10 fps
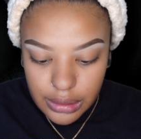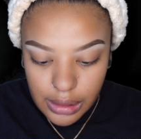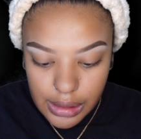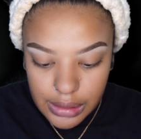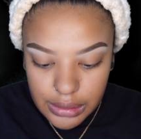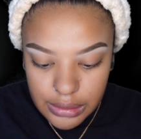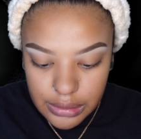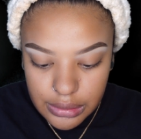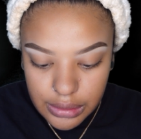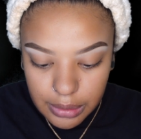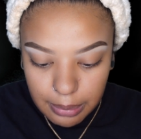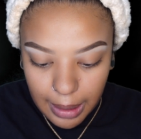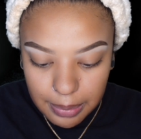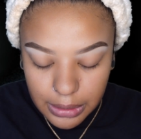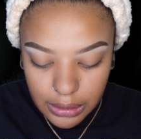line, like
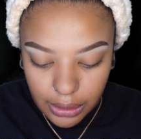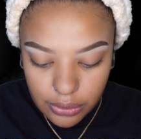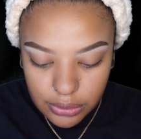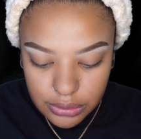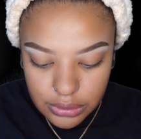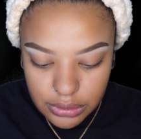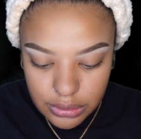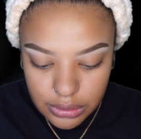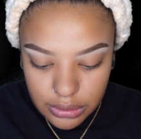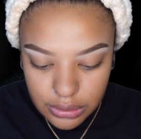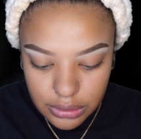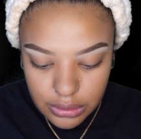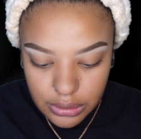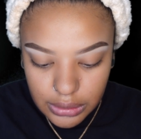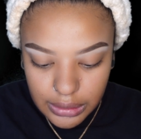mapping it out.
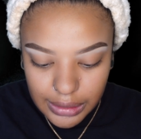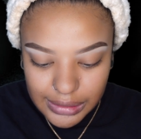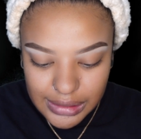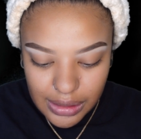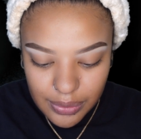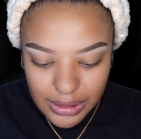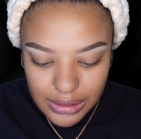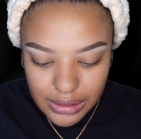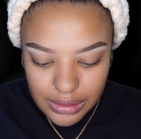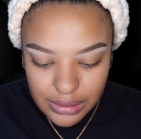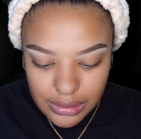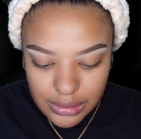Is that what I did?